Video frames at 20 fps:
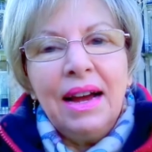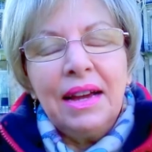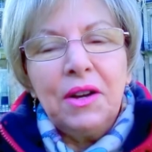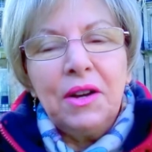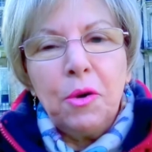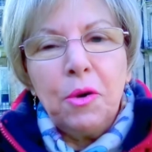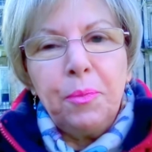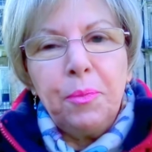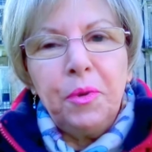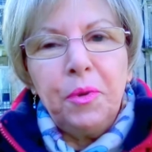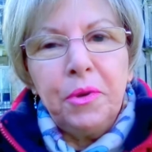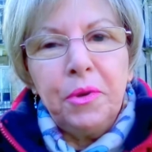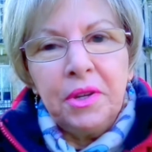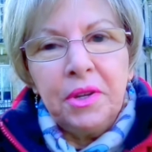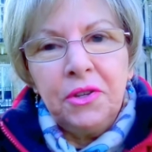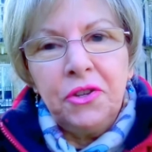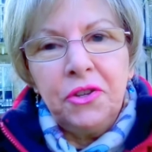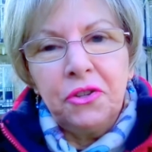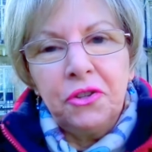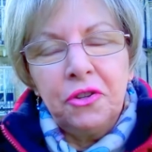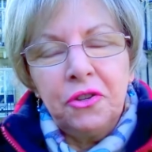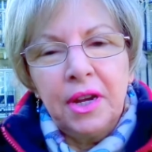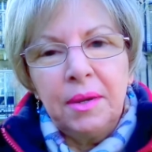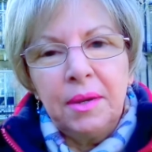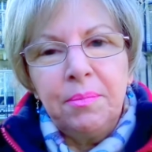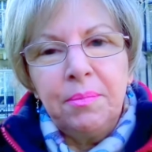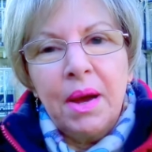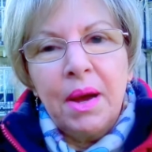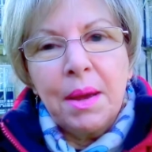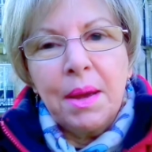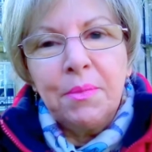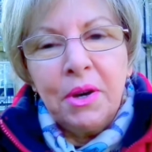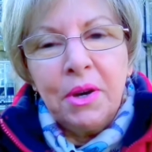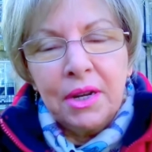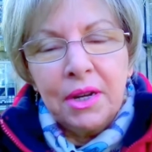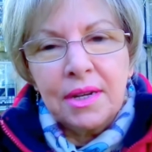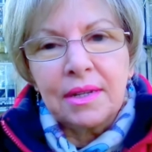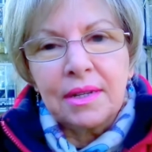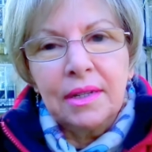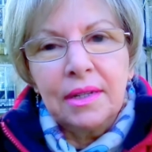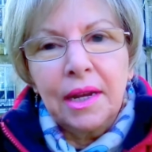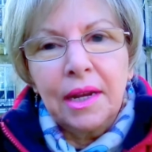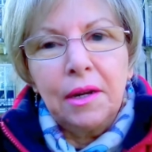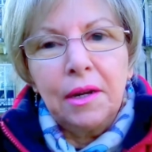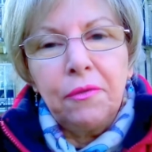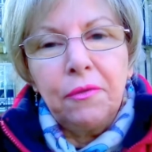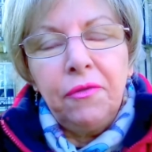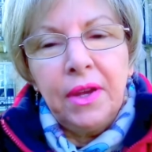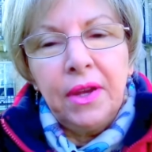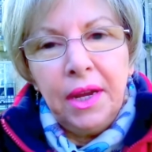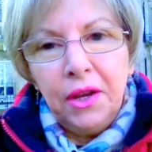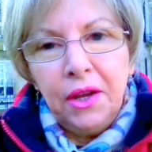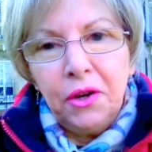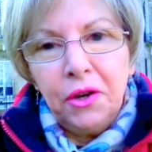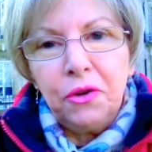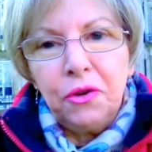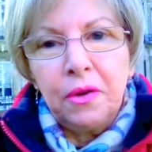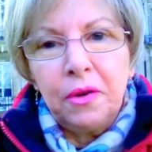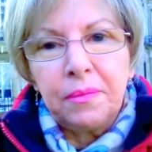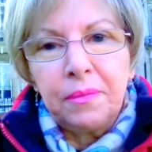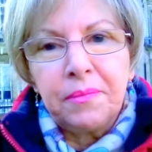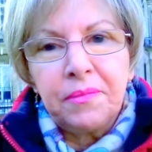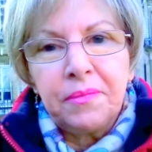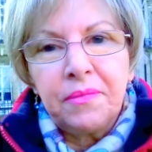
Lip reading: I hope you enjoyed my modest little video.